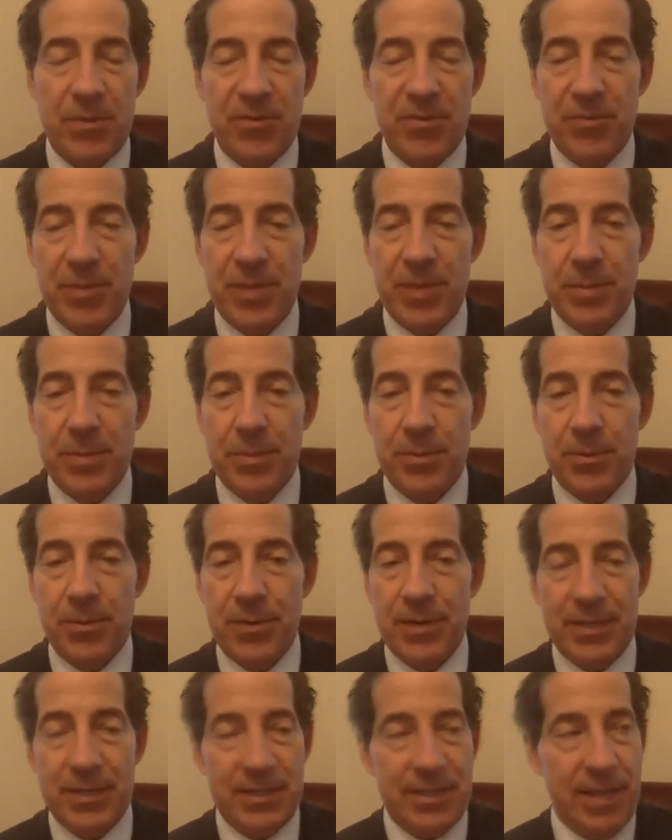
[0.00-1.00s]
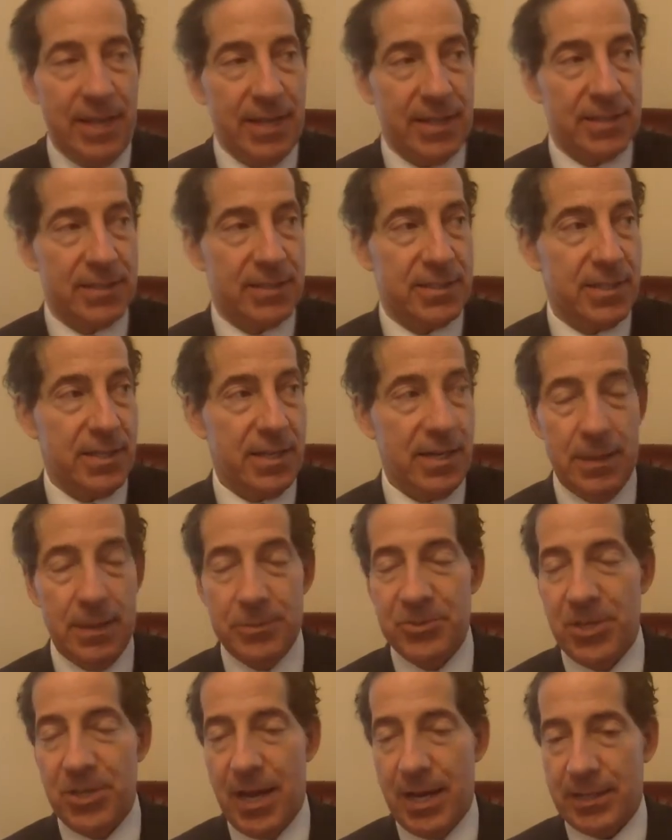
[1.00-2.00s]
of people it takes to
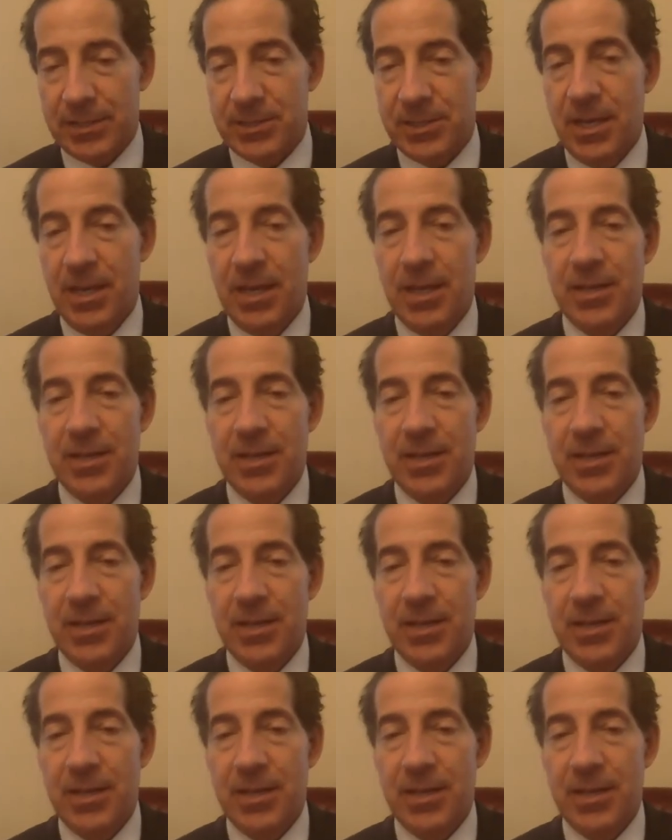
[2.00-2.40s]
object